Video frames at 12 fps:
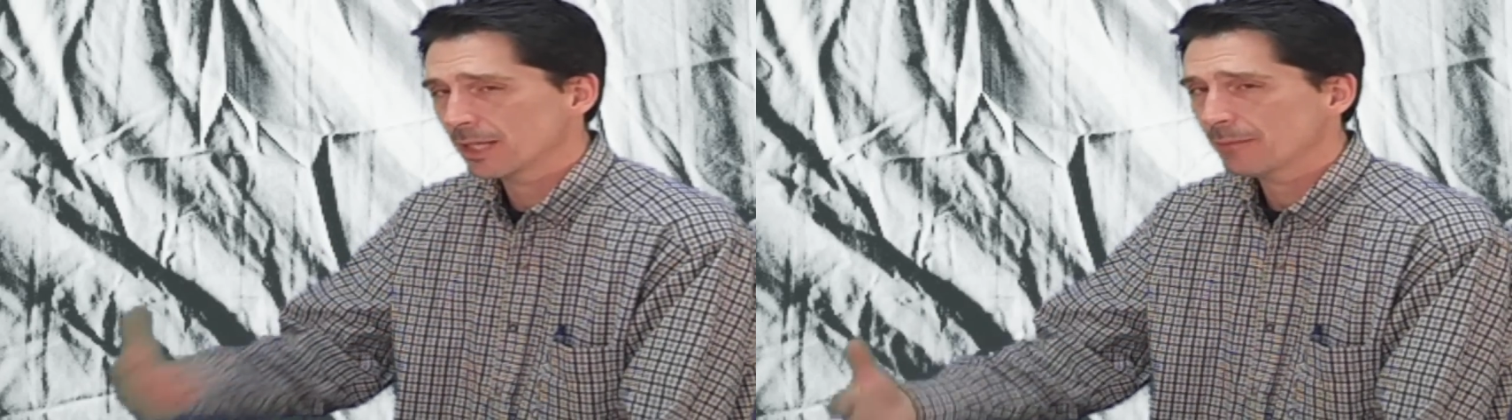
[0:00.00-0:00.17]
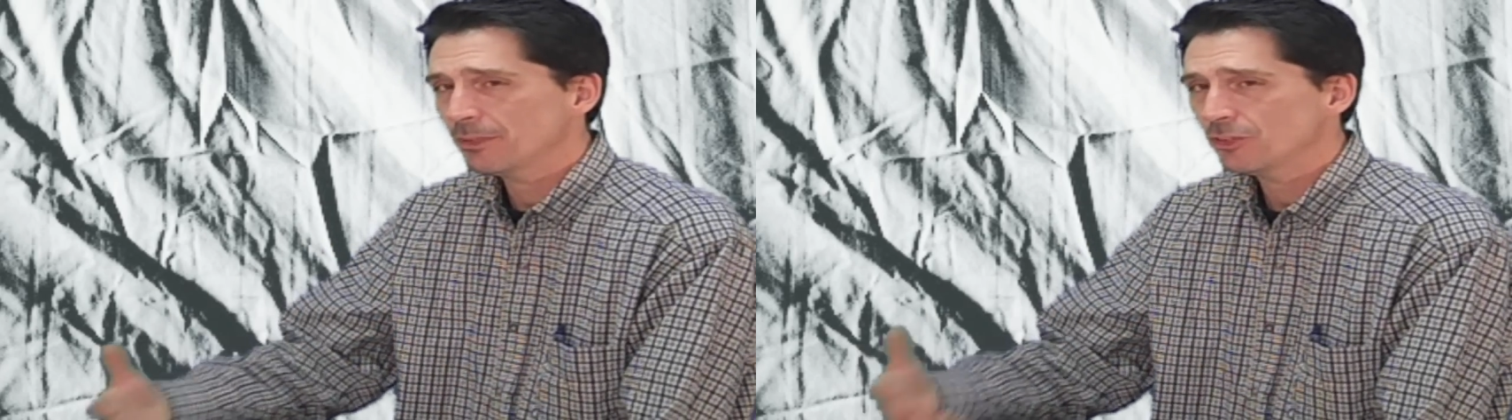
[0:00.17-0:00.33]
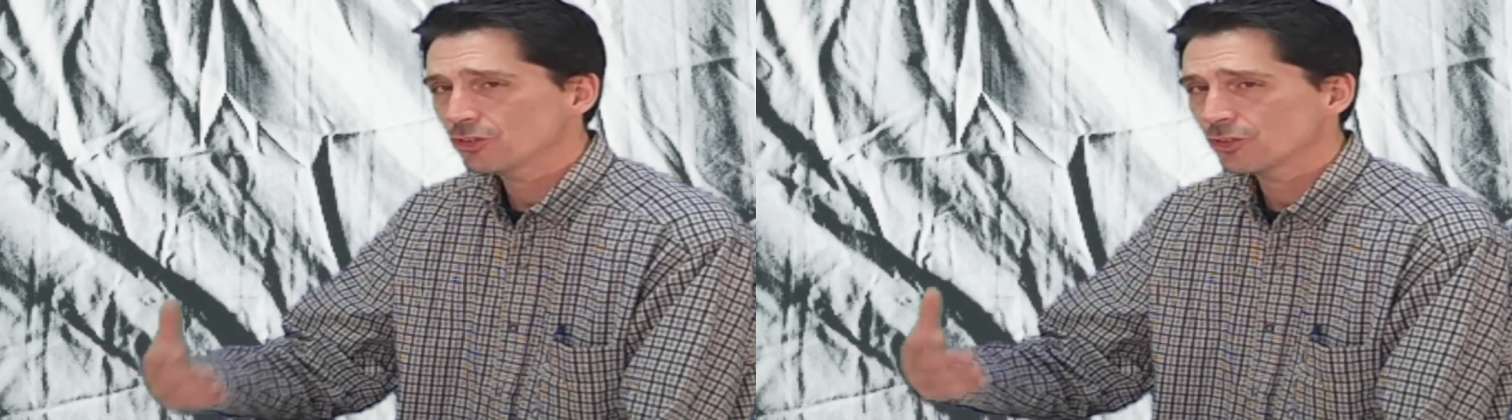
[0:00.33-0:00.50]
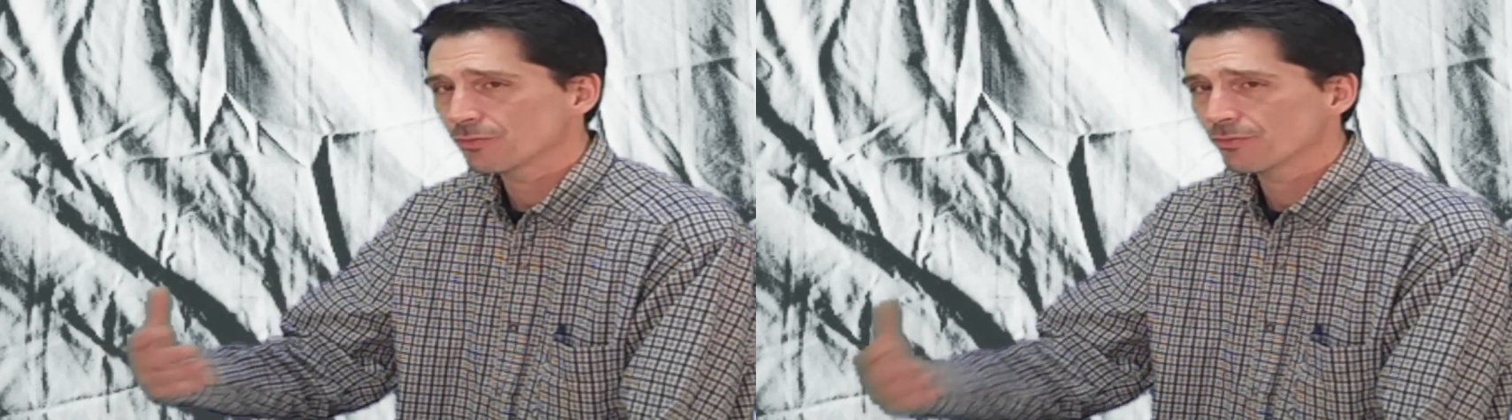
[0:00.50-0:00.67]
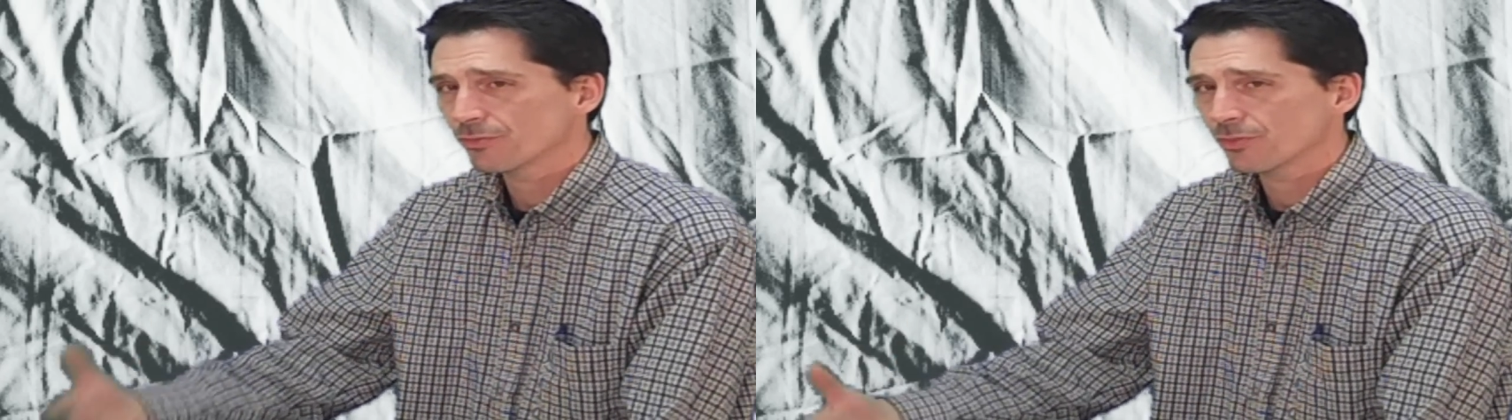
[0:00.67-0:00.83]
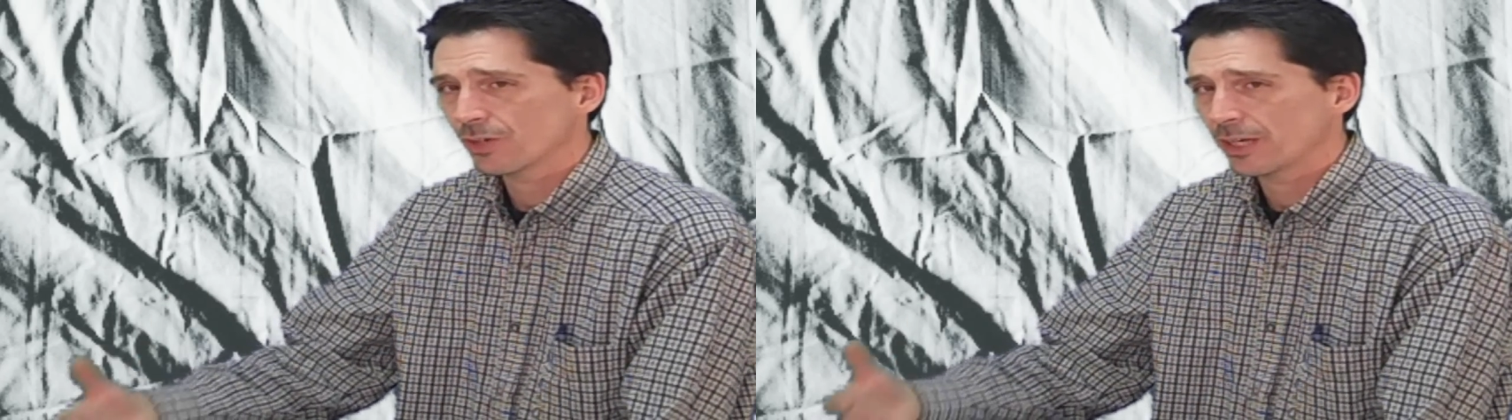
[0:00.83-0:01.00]

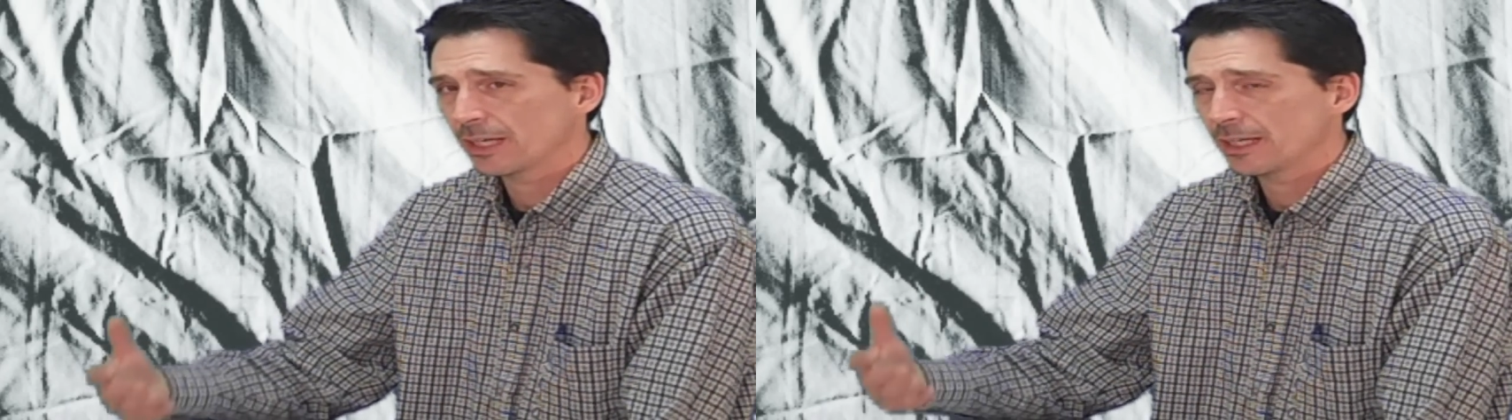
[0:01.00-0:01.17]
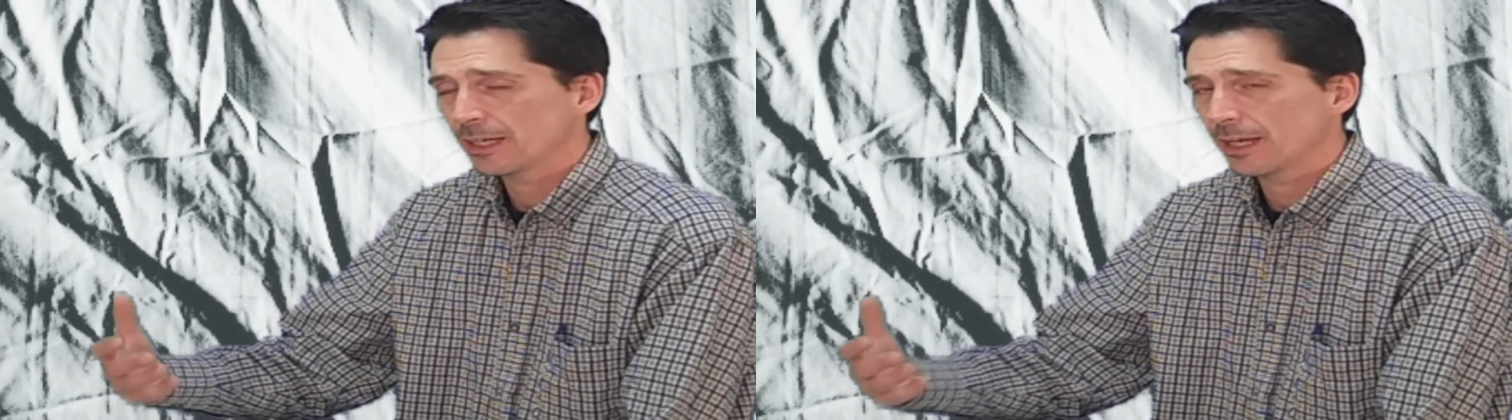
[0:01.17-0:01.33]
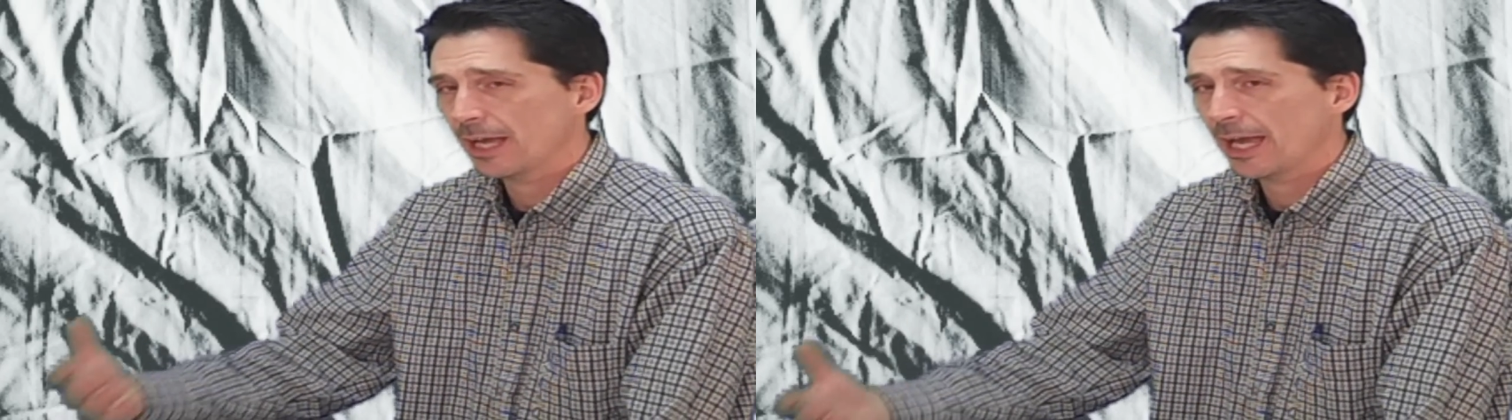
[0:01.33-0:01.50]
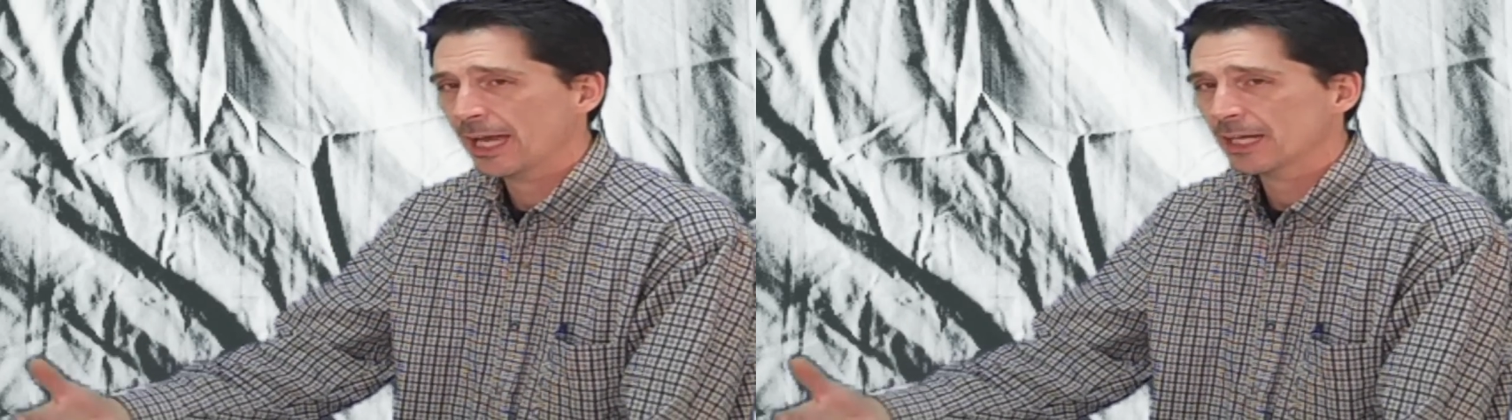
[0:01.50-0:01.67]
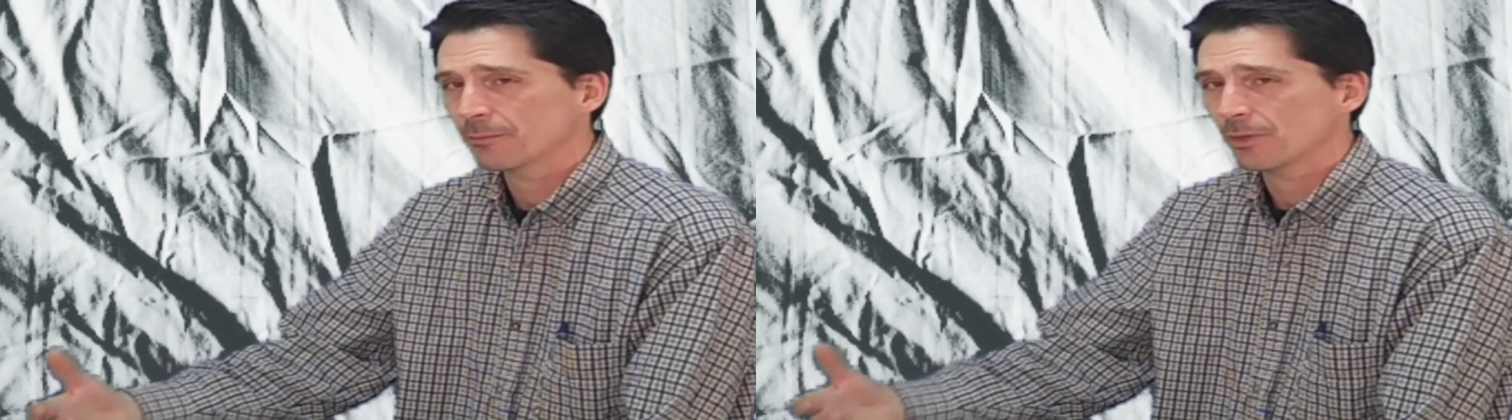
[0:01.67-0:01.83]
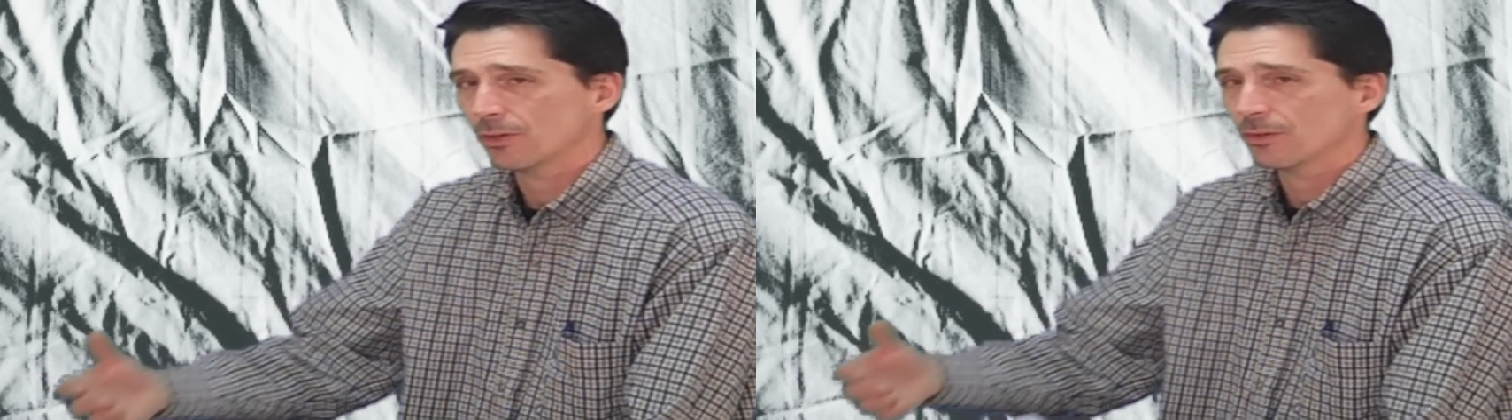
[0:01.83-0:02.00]
blemish-free
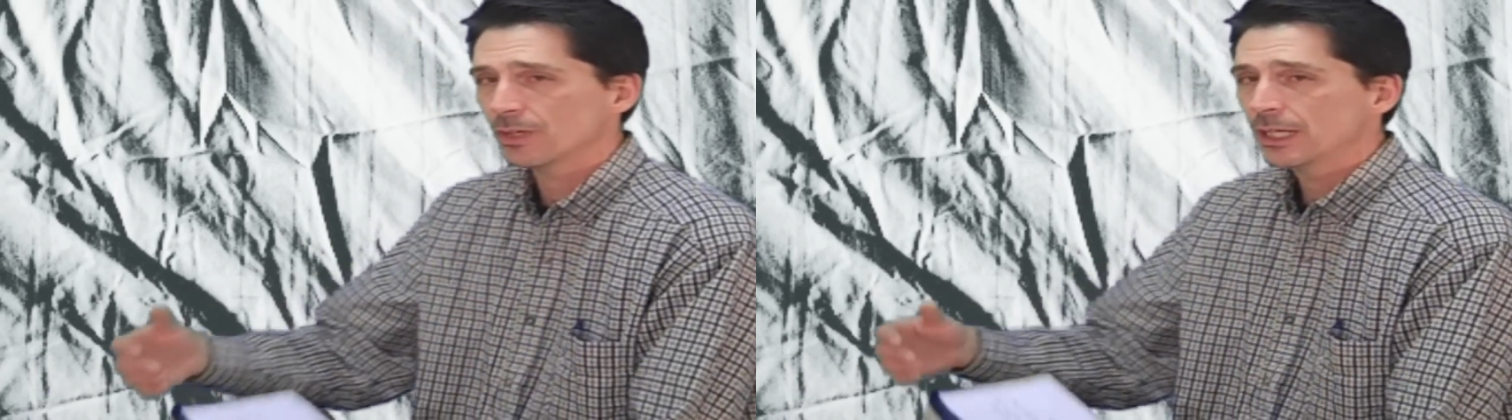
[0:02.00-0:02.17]
animal.